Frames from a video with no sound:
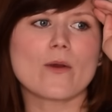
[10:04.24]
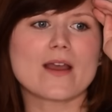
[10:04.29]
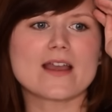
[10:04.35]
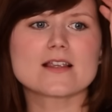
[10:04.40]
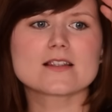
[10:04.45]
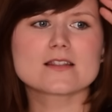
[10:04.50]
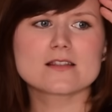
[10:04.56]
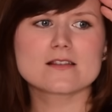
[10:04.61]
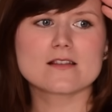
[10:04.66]

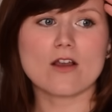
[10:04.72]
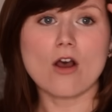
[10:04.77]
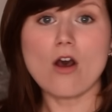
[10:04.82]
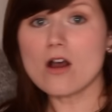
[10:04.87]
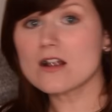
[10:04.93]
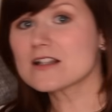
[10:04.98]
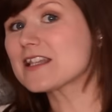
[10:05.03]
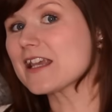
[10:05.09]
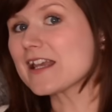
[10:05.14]
is the
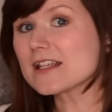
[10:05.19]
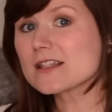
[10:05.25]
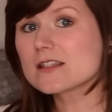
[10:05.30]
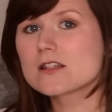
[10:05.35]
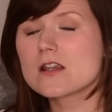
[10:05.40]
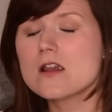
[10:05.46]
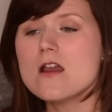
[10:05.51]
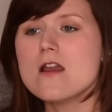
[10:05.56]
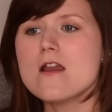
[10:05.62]

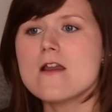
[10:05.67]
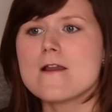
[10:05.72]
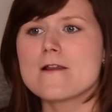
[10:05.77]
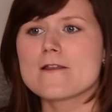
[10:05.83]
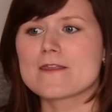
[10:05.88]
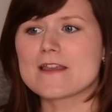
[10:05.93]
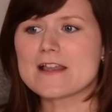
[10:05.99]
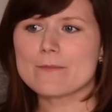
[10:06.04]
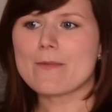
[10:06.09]
hottest.
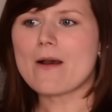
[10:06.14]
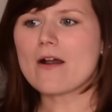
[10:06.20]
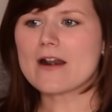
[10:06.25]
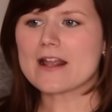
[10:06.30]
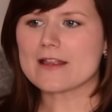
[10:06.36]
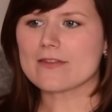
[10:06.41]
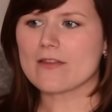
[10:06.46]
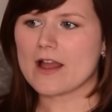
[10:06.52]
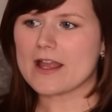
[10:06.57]
Think about
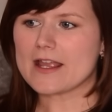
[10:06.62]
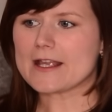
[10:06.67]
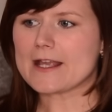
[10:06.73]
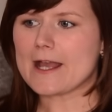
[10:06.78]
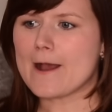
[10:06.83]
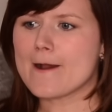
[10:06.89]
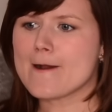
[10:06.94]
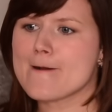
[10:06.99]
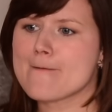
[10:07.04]
it
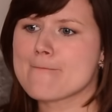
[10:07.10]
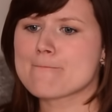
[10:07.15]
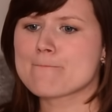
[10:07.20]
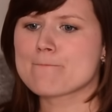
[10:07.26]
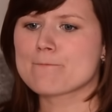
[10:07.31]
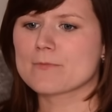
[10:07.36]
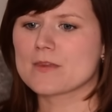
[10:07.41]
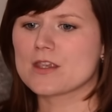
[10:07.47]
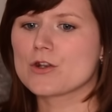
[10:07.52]
like, you
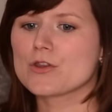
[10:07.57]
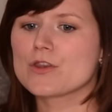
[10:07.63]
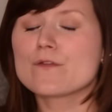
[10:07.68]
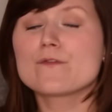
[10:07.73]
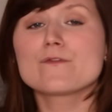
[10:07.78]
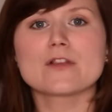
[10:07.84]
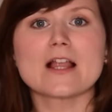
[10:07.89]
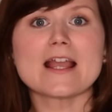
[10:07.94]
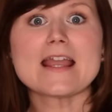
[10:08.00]
know, the
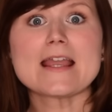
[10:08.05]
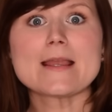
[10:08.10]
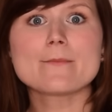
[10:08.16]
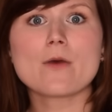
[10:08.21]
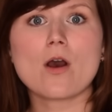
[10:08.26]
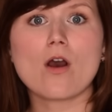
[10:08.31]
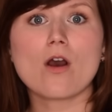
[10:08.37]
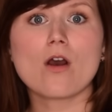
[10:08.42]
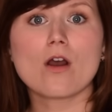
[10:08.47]

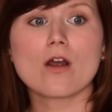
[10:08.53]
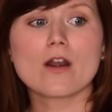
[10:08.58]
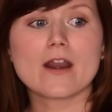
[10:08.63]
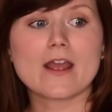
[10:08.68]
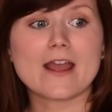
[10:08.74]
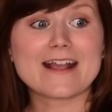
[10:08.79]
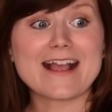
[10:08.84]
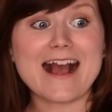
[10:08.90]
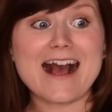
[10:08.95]
flame on
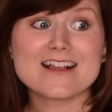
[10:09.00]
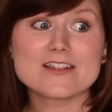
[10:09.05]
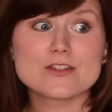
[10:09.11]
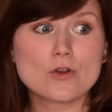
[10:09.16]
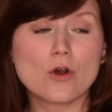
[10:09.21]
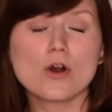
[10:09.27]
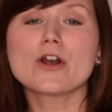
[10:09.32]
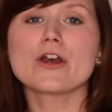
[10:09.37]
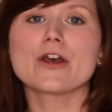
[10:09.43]
a gas
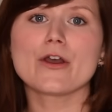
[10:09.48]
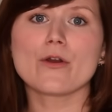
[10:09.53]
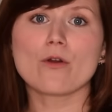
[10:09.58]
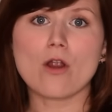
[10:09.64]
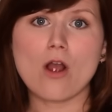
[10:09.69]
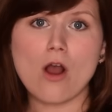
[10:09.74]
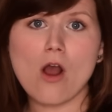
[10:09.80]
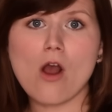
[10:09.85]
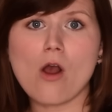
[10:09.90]
cooker
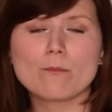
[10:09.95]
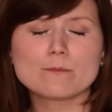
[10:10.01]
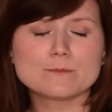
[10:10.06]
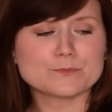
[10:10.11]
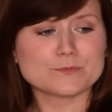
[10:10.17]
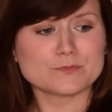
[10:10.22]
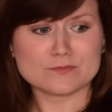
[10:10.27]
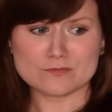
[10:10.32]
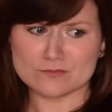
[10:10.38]
or hob
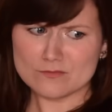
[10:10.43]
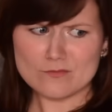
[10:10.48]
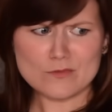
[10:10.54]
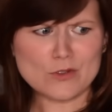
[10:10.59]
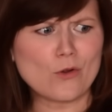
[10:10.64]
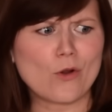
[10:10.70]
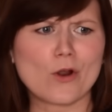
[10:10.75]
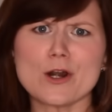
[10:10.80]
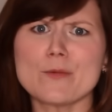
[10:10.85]

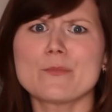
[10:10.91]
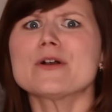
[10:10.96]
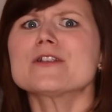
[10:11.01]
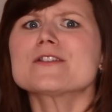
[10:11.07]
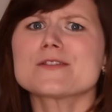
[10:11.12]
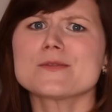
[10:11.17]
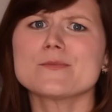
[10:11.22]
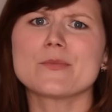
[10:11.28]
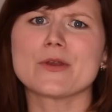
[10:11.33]
or on a
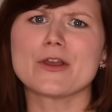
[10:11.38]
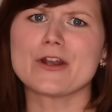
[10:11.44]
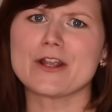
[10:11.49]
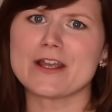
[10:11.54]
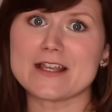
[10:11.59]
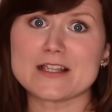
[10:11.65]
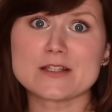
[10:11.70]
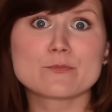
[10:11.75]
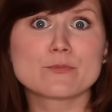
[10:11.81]
Bunsen
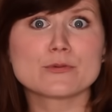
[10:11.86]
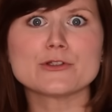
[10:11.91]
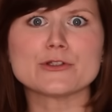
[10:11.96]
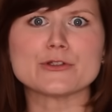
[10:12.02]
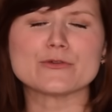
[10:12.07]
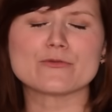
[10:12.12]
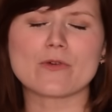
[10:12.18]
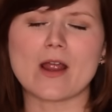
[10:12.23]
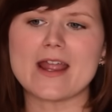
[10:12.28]
burner is
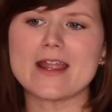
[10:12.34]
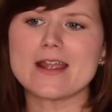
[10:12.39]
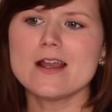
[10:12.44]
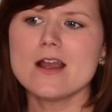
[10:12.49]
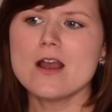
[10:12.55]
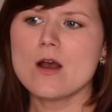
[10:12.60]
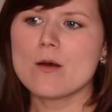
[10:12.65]
blue, right?